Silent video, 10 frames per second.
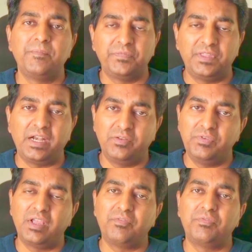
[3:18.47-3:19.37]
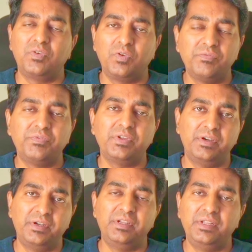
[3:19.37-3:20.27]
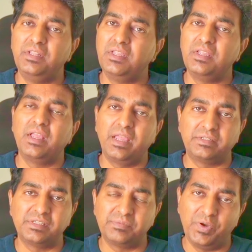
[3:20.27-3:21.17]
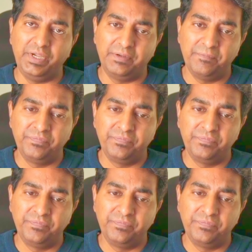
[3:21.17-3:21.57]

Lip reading: that we have configured it in the access point.